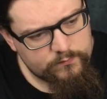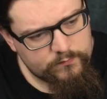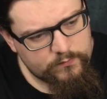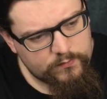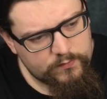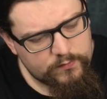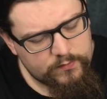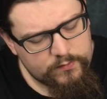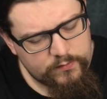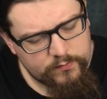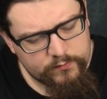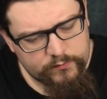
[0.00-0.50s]

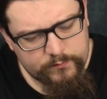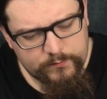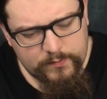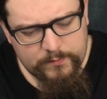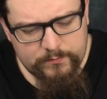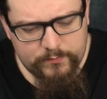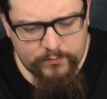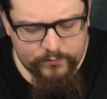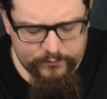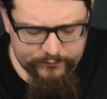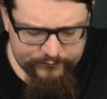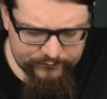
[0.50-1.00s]
I can't
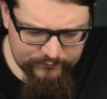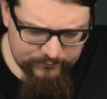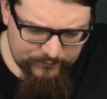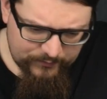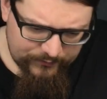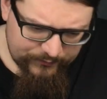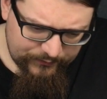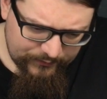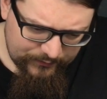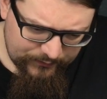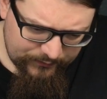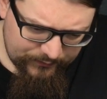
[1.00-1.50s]
remember what some. I
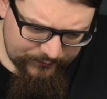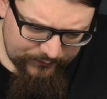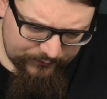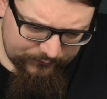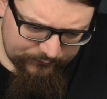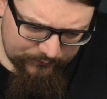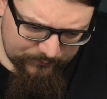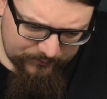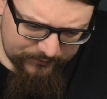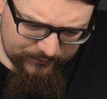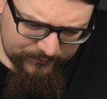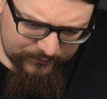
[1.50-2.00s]
think
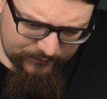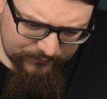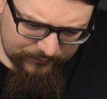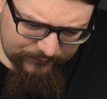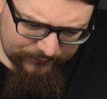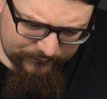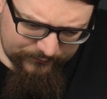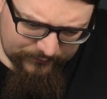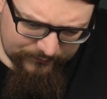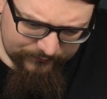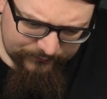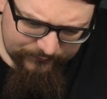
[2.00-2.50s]
some of the
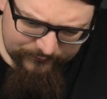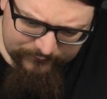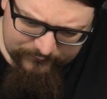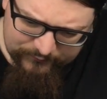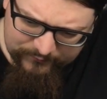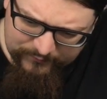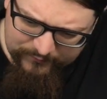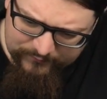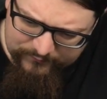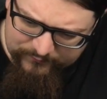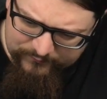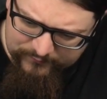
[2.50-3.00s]
others have
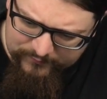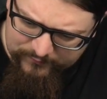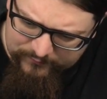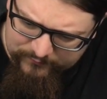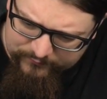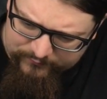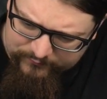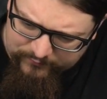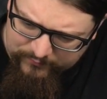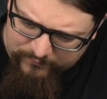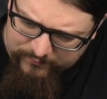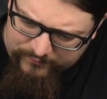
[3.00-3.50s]
60 or
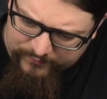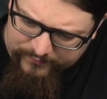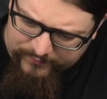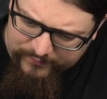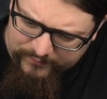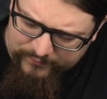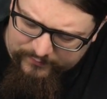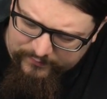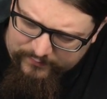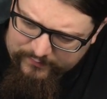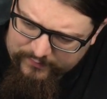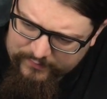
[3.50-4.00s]
so. I
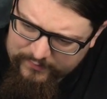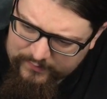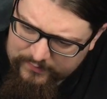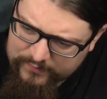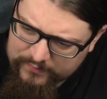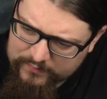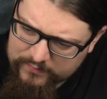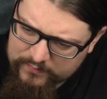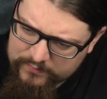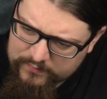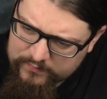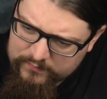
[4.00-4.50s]
think the
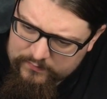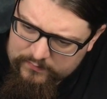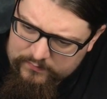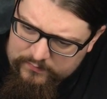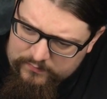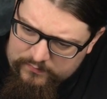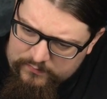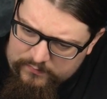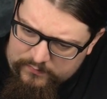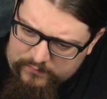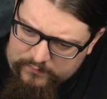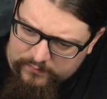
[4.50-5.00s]

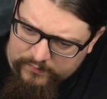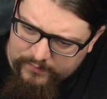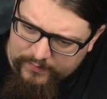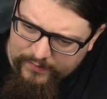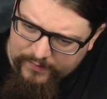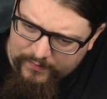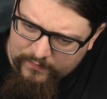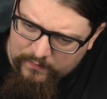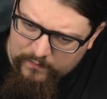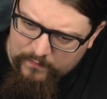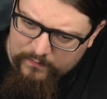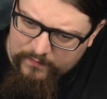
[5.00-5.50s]

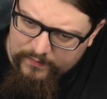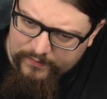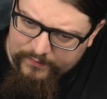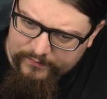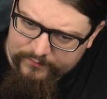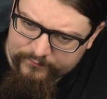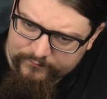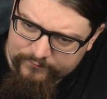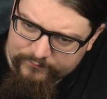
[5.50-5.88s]
Hell had